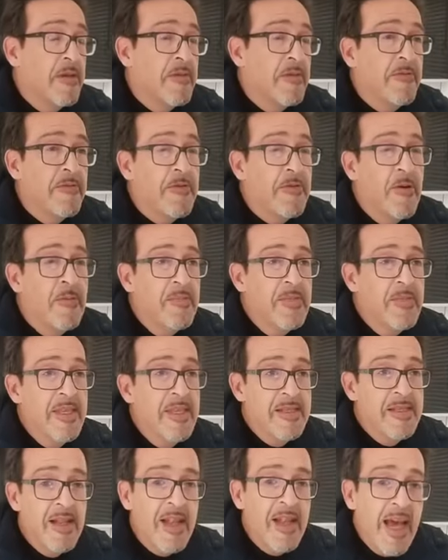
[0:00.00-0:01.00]
From
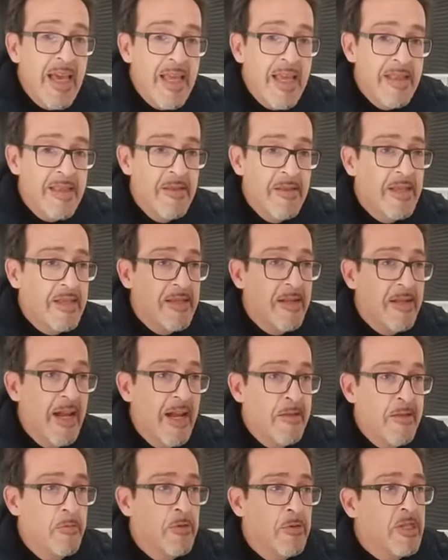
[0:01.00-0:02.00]
this
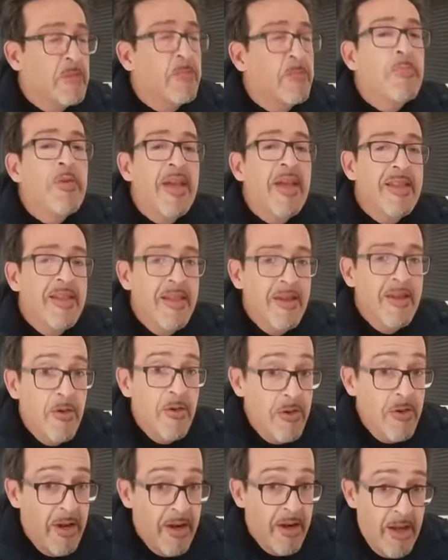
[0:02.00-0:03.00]
light was spreading
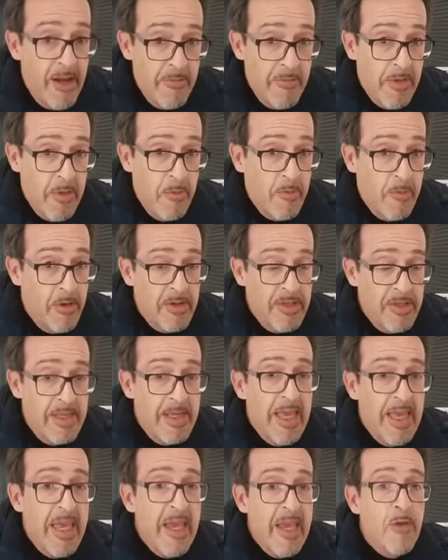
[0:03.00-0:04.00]
all around the world.
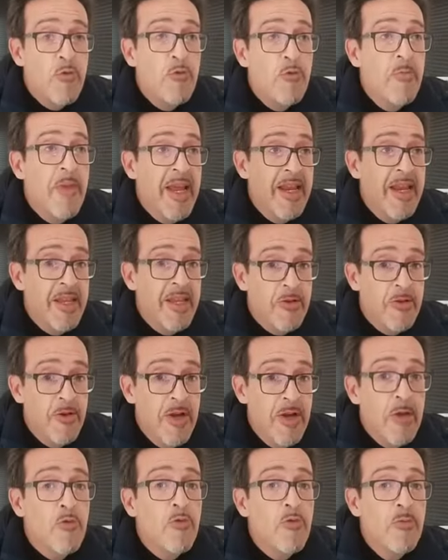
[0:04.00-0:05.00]
Ecumenico.
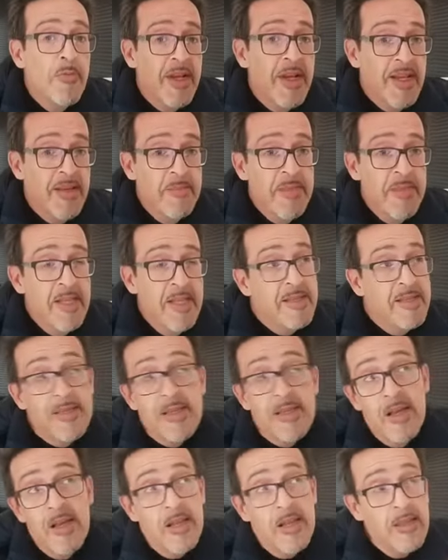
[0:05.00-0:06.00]
Ecumene
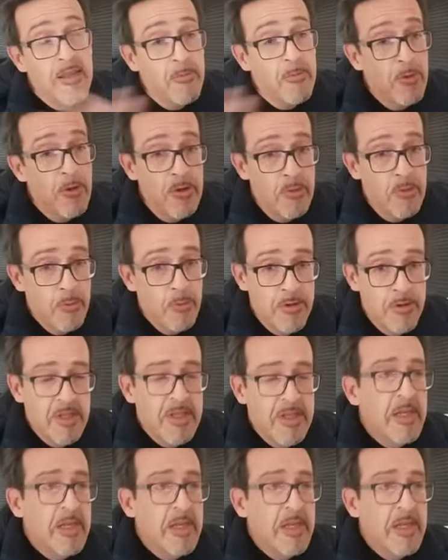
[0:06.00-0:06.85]
means the whole world.